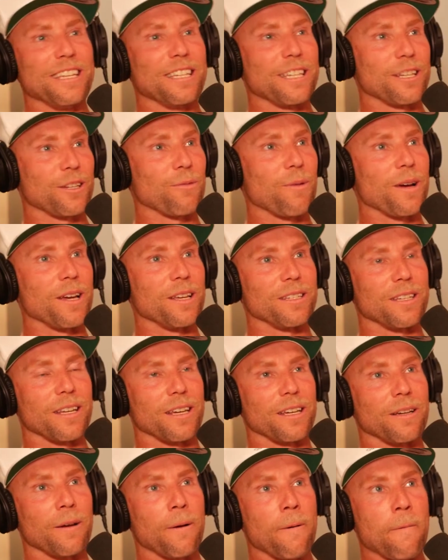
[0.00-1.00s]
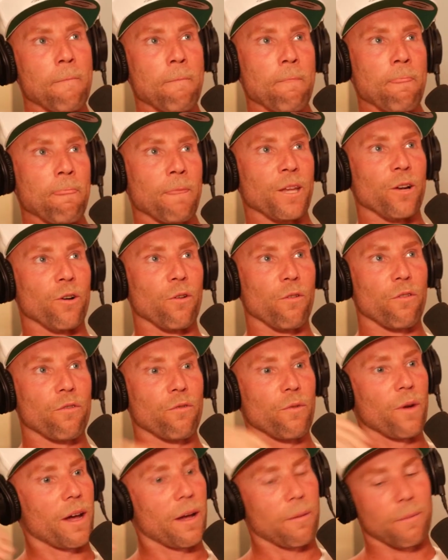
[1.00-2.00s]
easiest way is like,
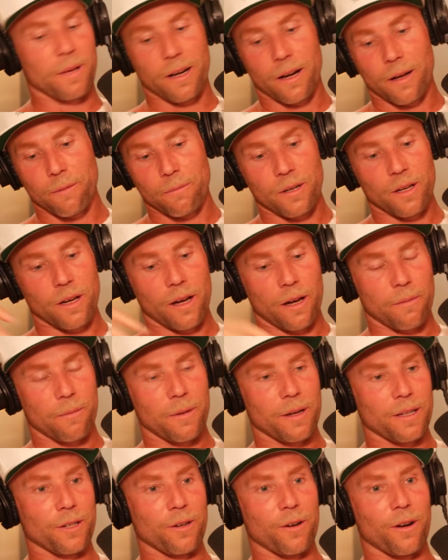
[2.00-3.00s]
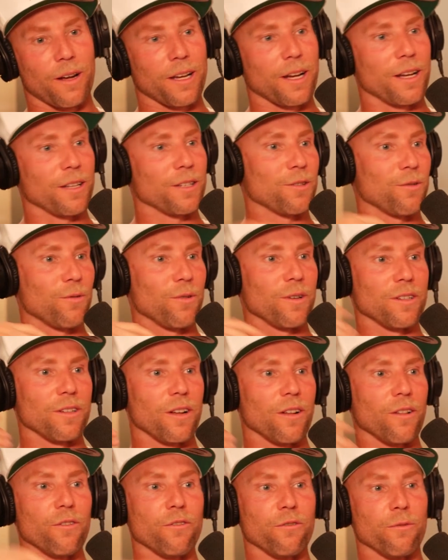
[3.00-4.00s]
I'm I got stories
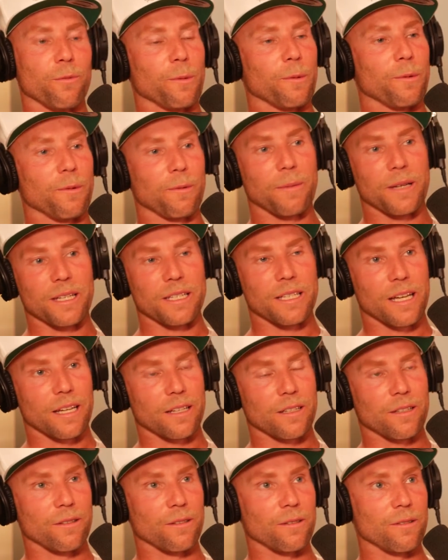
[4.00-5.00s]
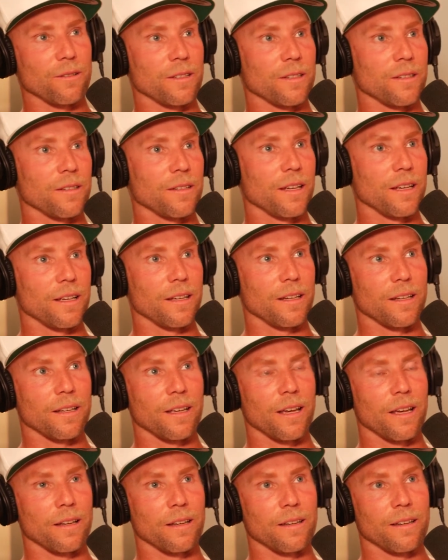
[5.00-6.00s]
all over me with my tattoos,
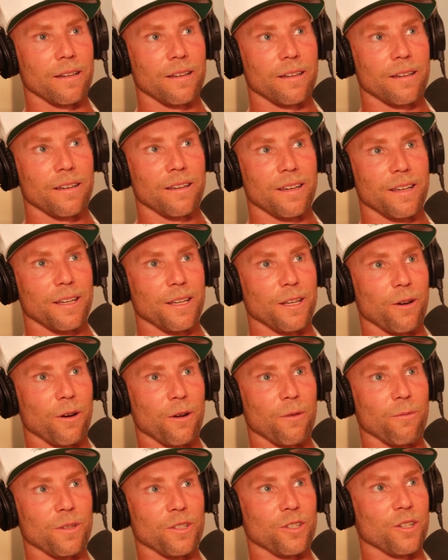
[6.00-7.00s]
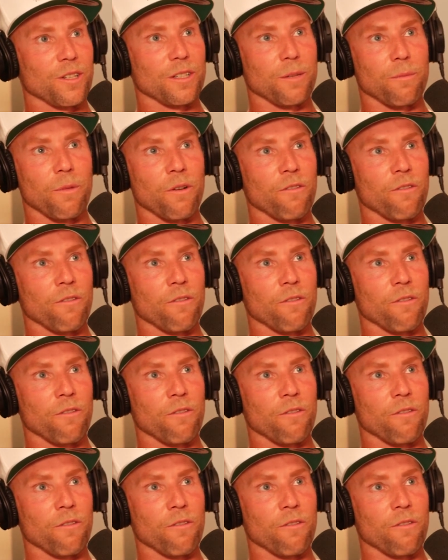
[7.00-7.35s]
and it was just